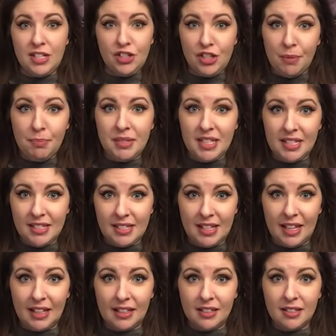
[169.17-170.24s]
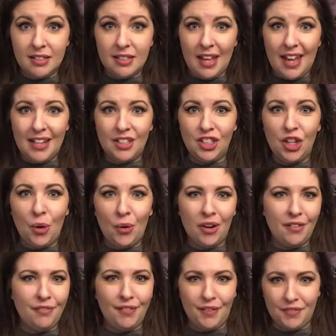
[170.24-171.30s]
Gypsy sings and you're
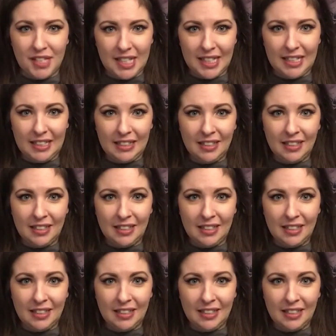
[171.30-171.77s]
15.